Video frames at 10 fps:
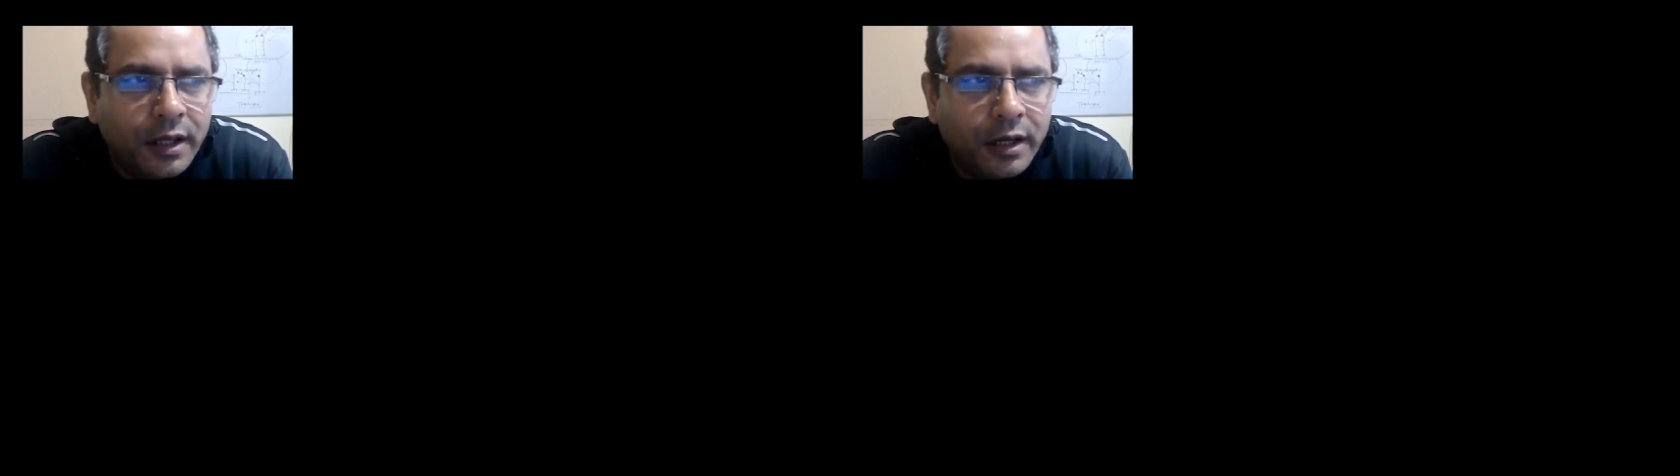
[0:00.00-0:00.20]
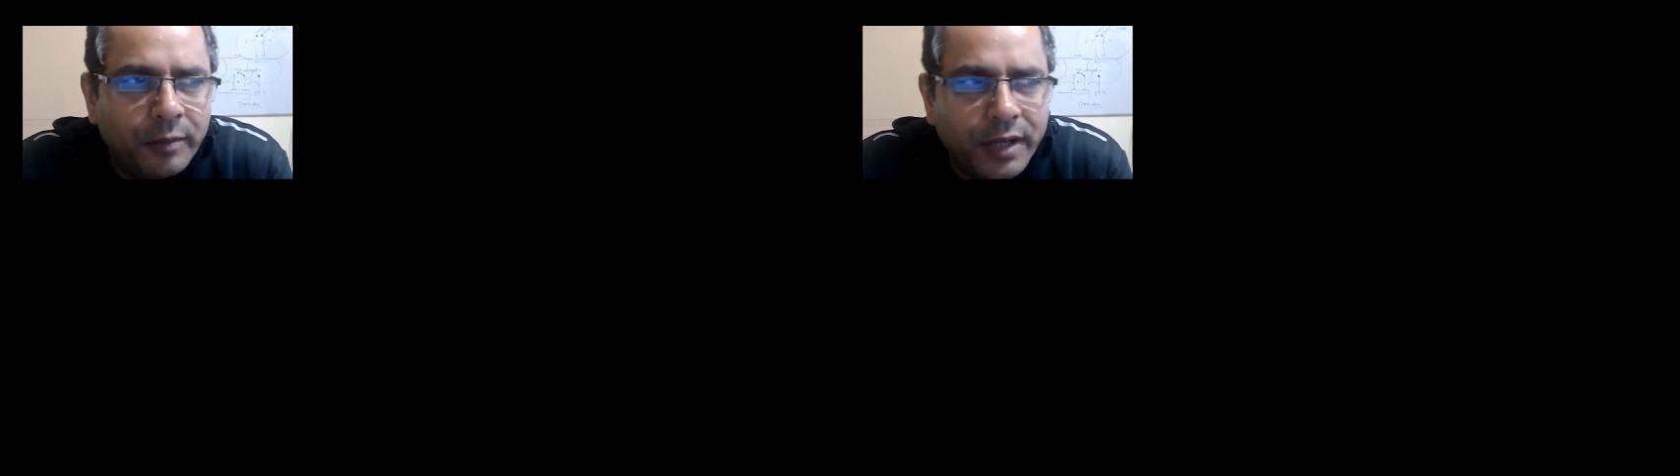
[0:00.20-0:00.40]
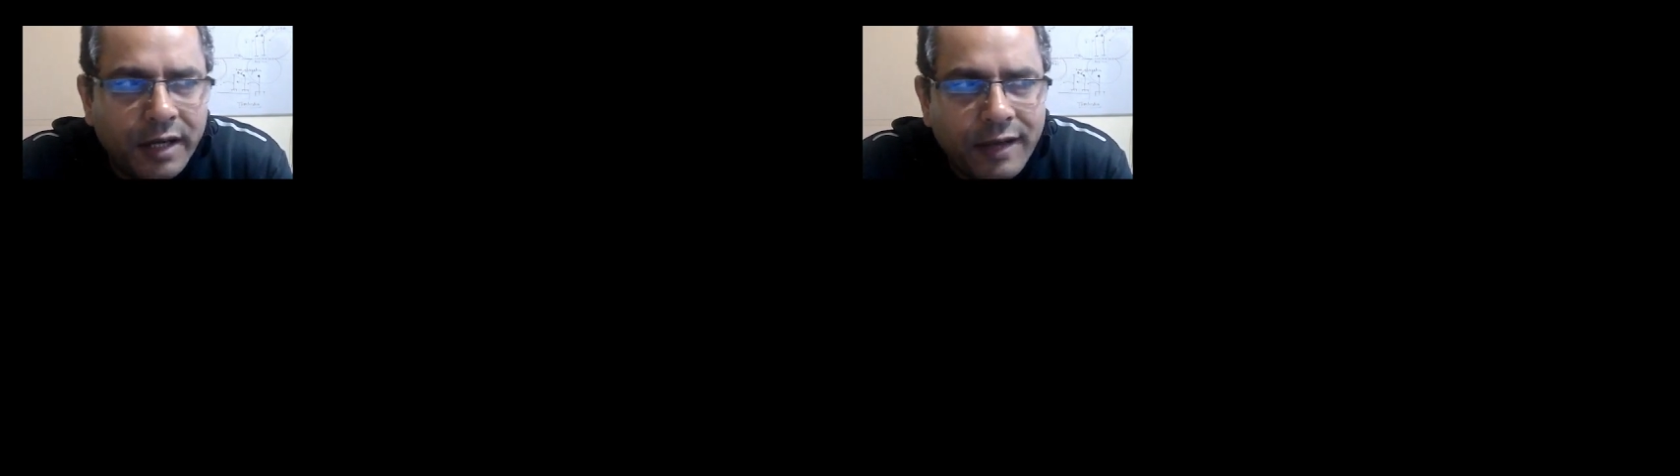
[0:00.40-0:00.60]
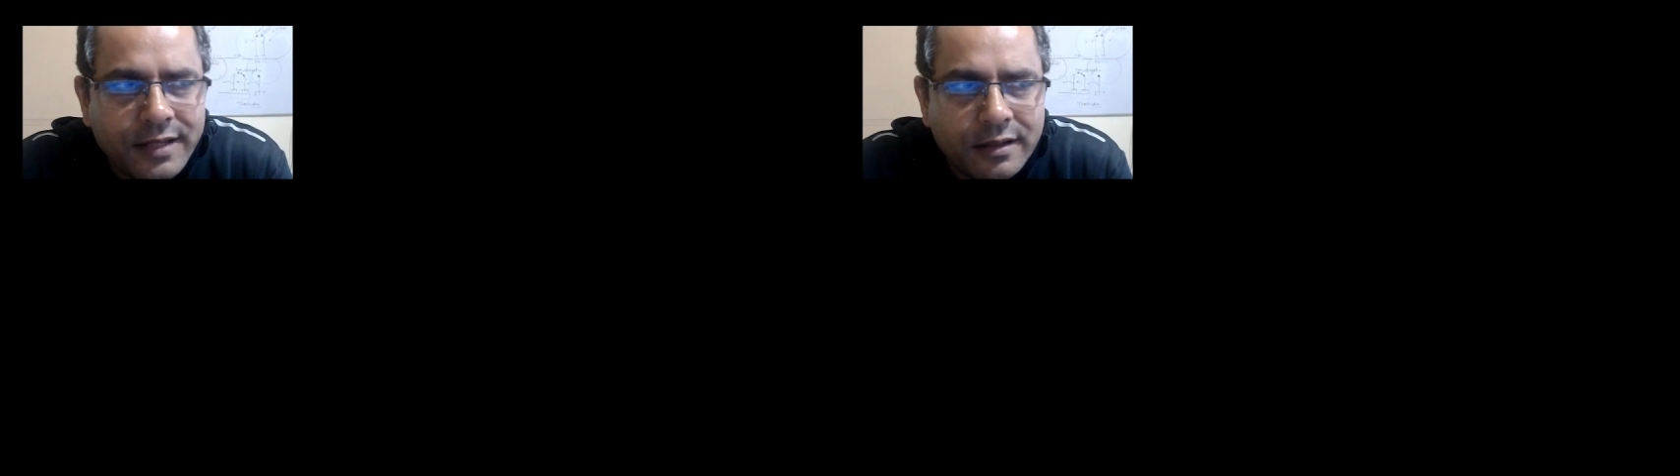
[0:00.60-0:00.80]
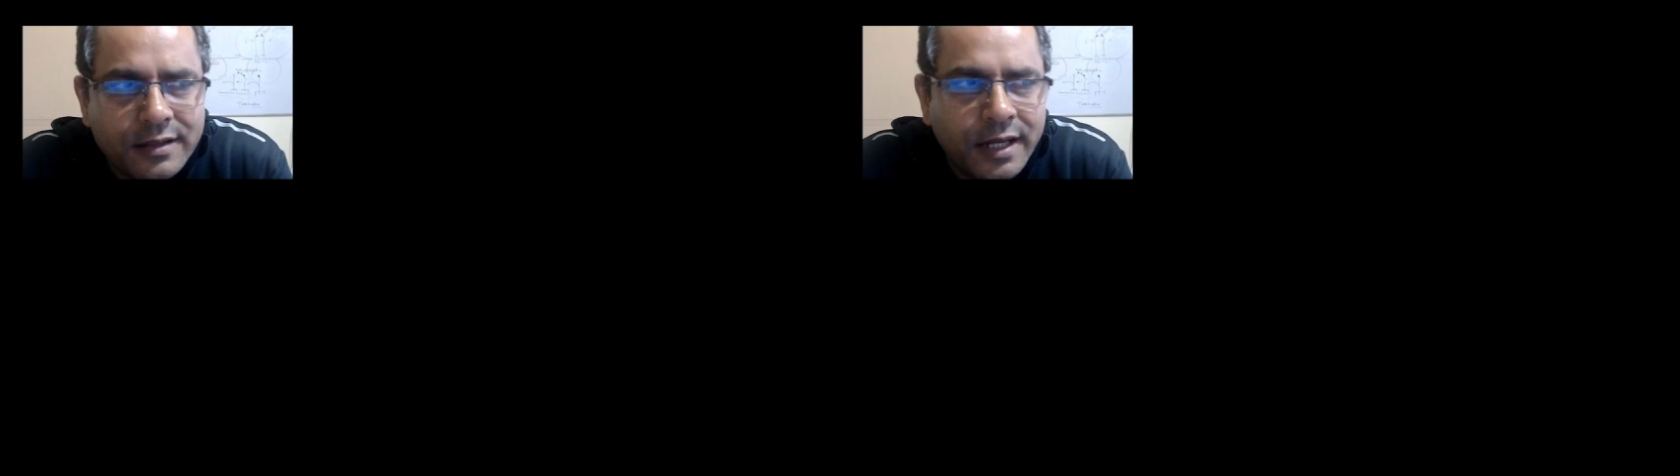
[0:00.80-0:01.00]
blood
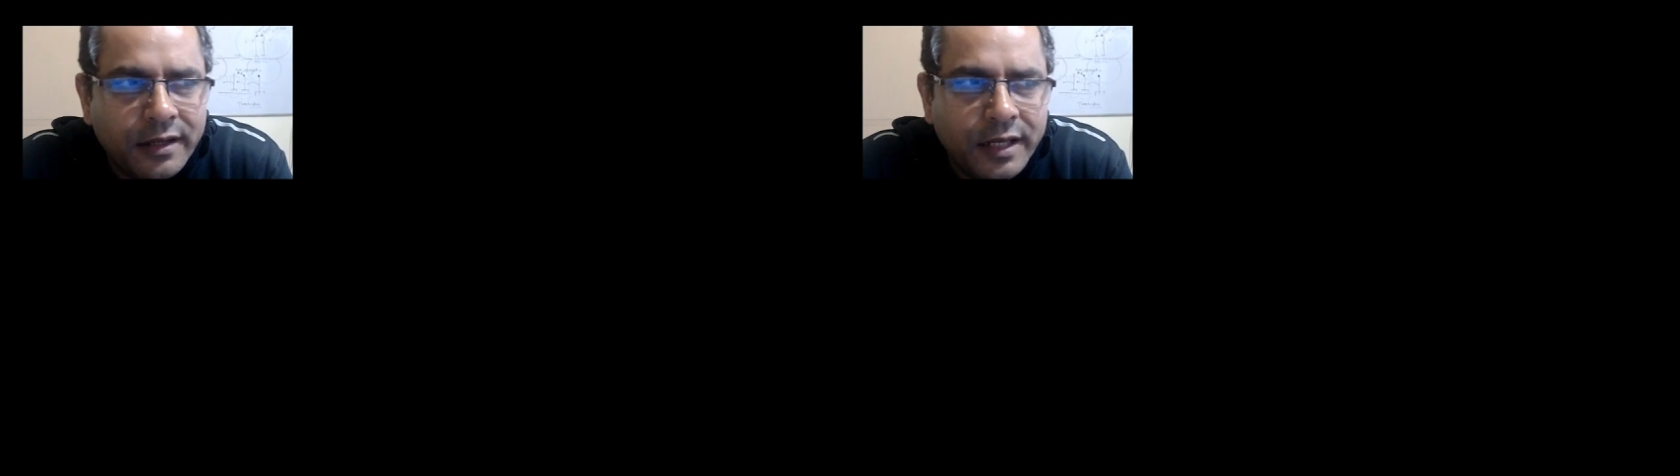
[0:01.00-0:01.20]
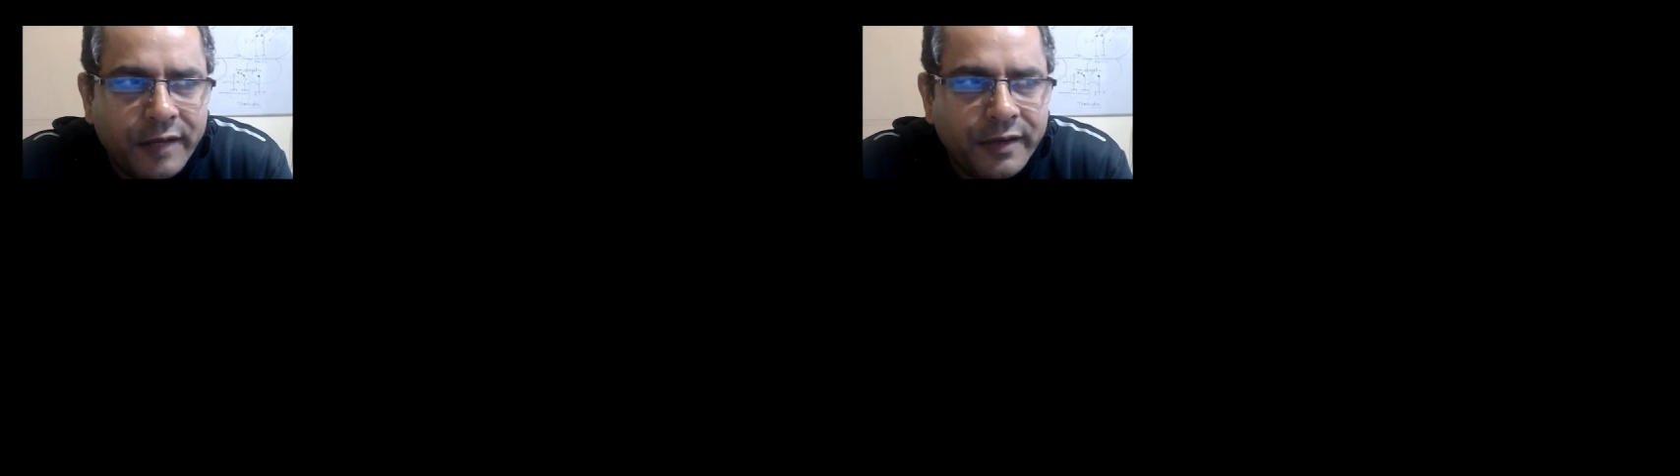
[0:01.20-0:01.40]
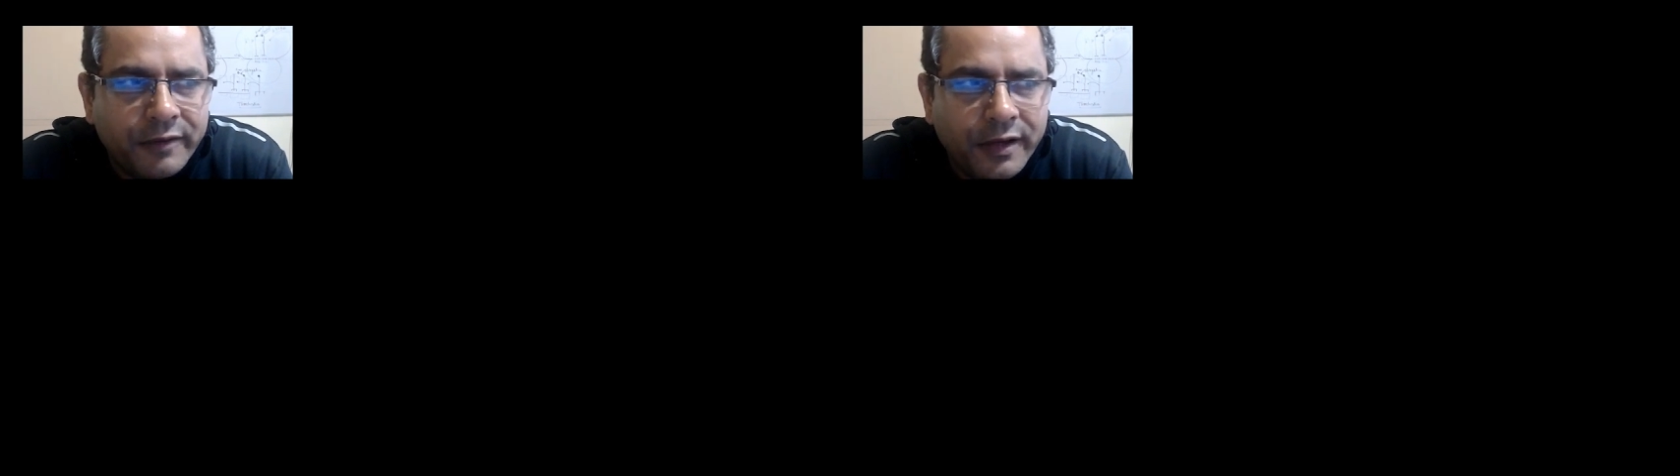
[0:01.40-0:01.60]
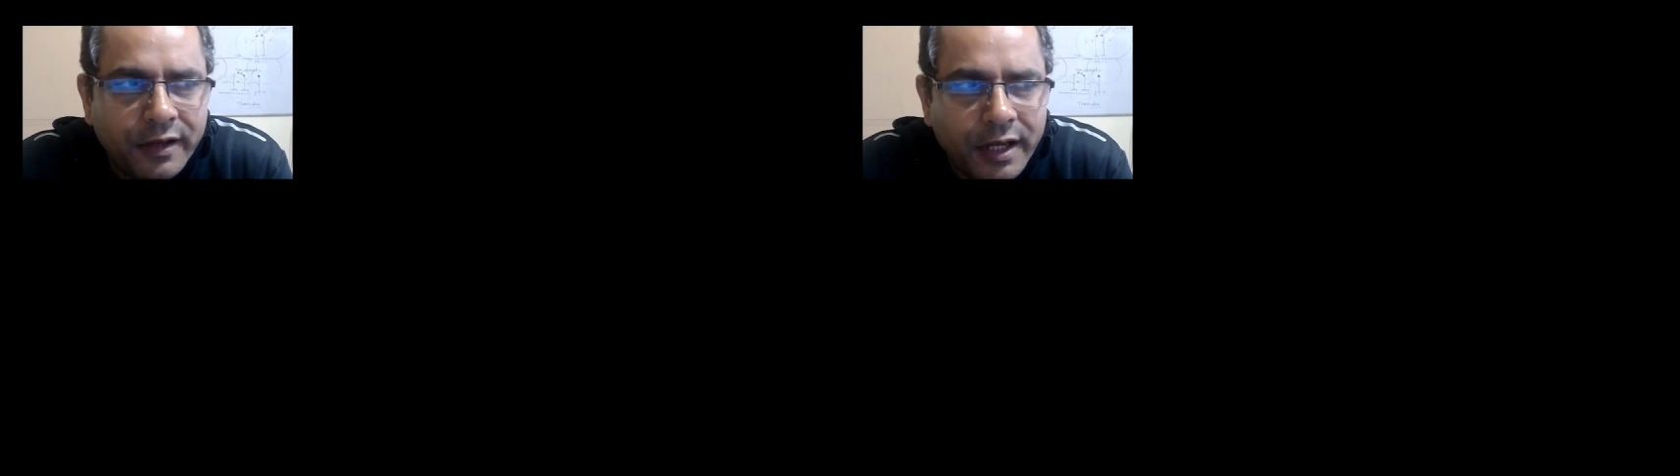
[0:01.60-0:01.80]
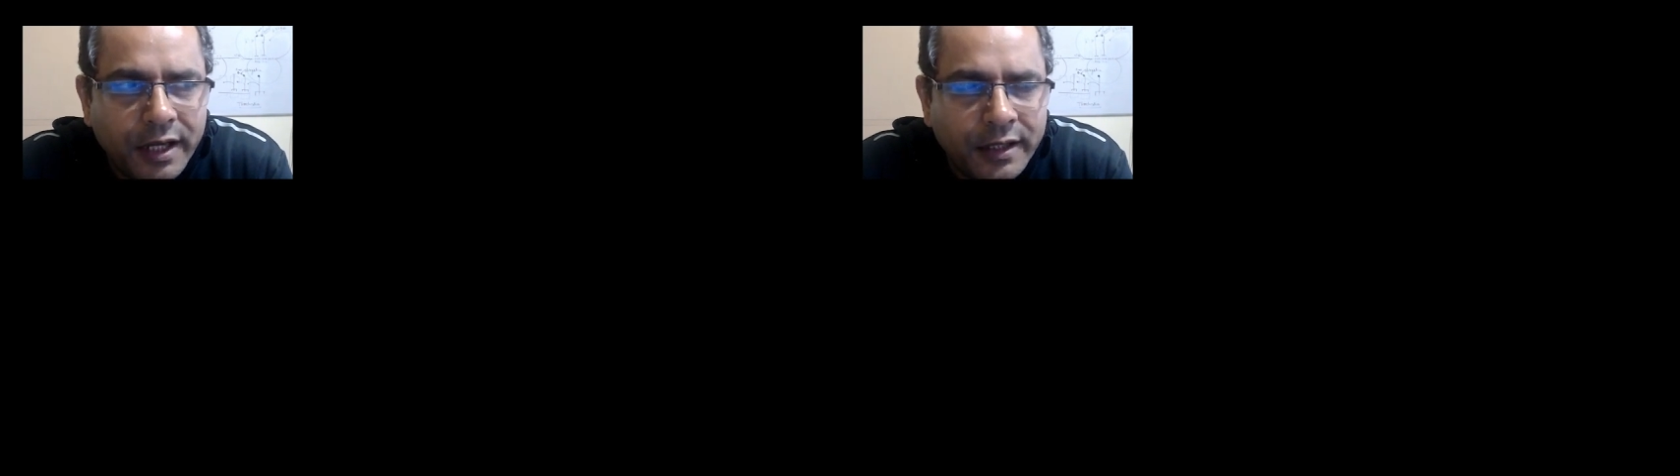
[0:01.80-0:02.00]
vessels and the nephric
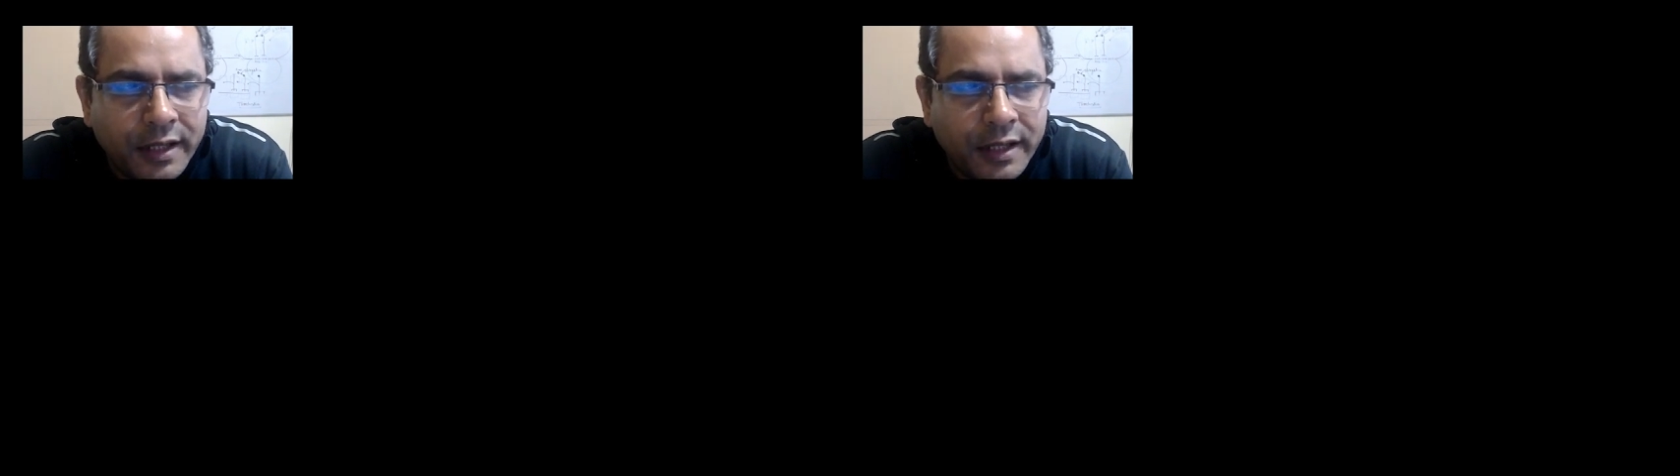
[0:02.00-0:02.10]
filtrate.